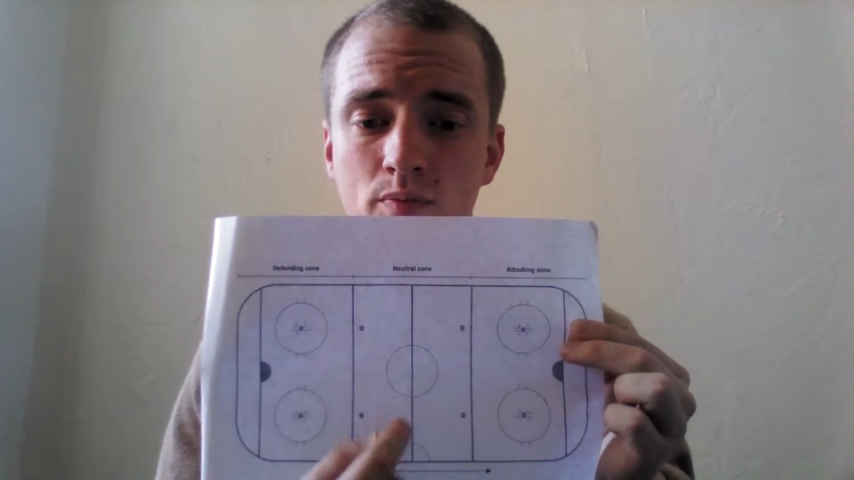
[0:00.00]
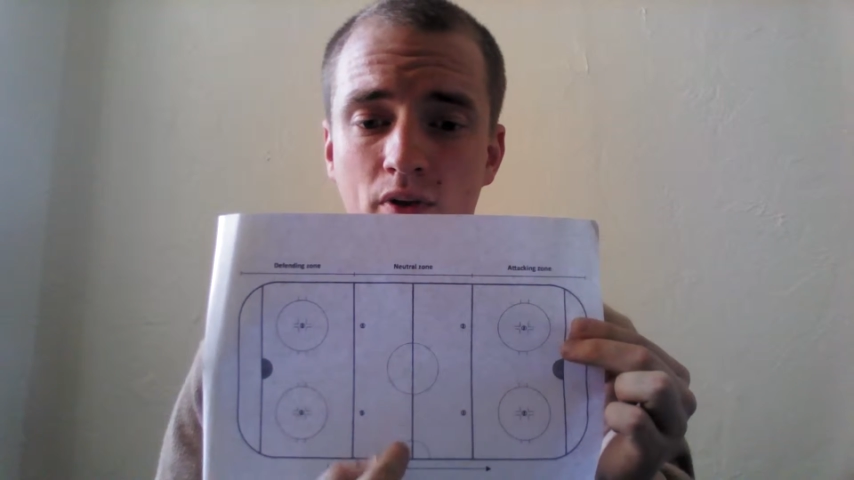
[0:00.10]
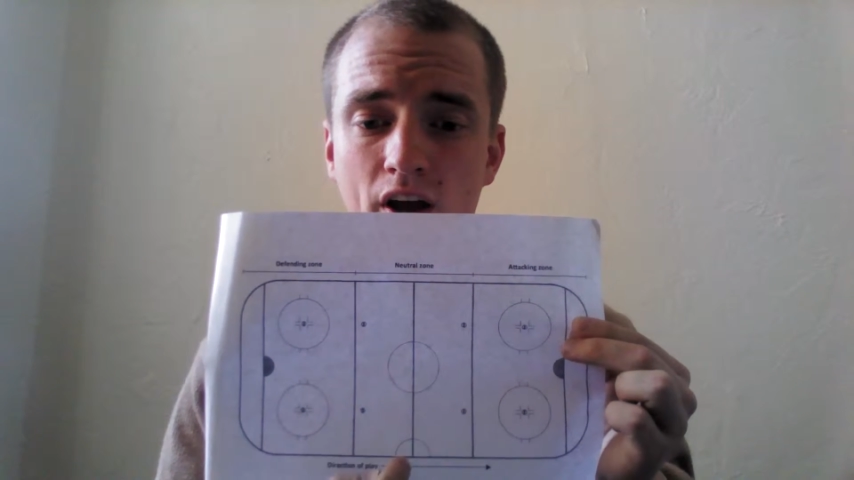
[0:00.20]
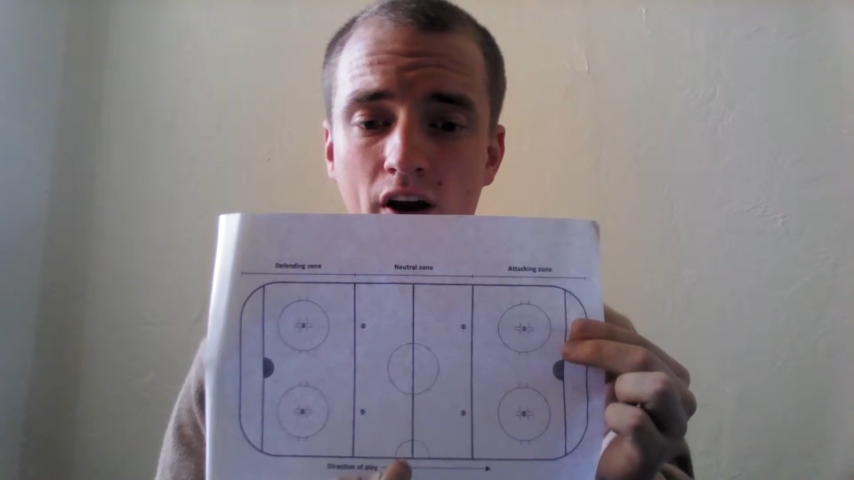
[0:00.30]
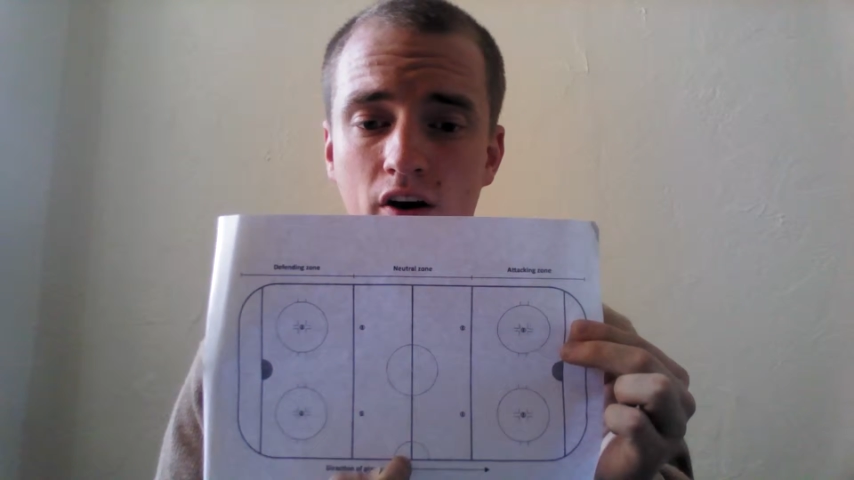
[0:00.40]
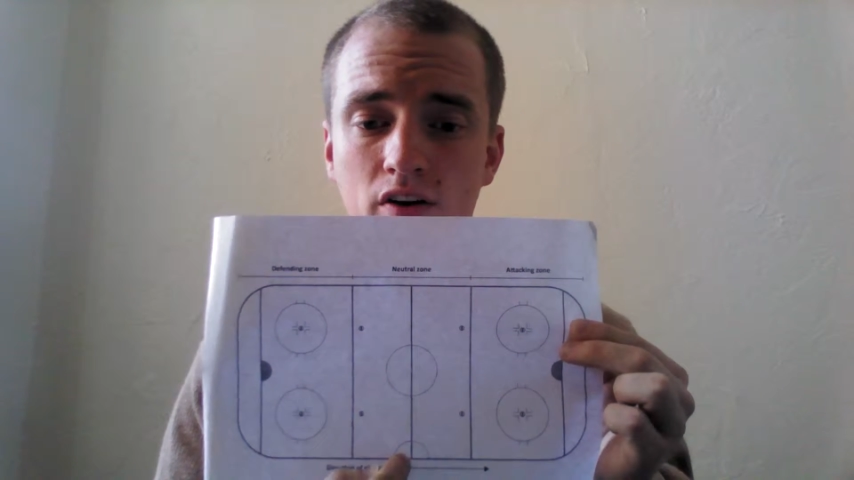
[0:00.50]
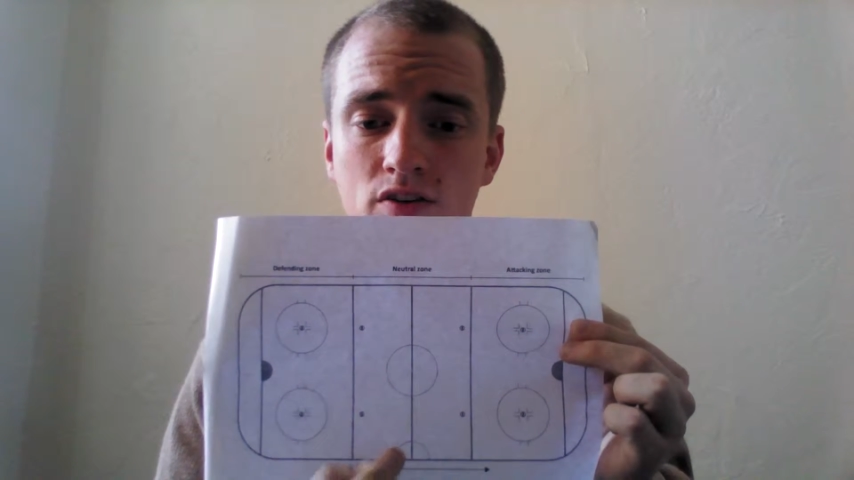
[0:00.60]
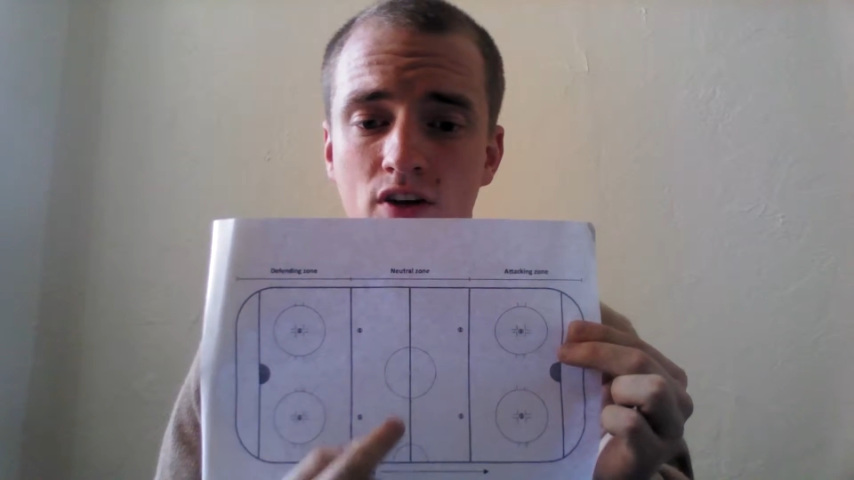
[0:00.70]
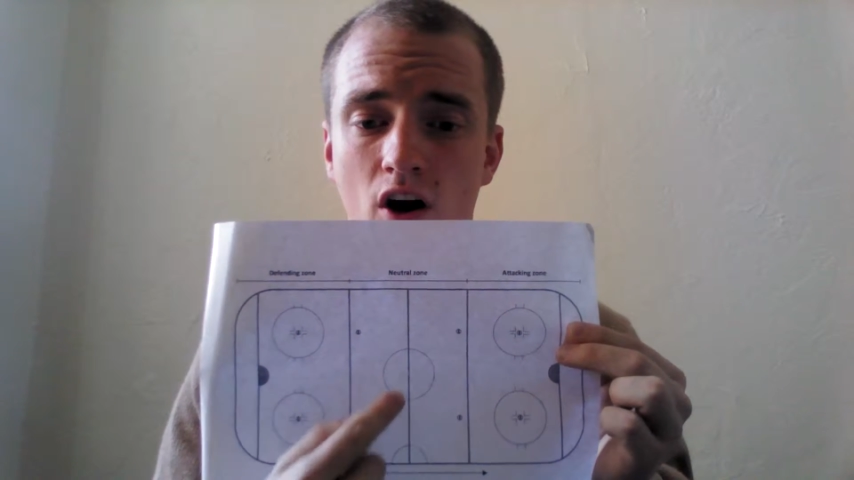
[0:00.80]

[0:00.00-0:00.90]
players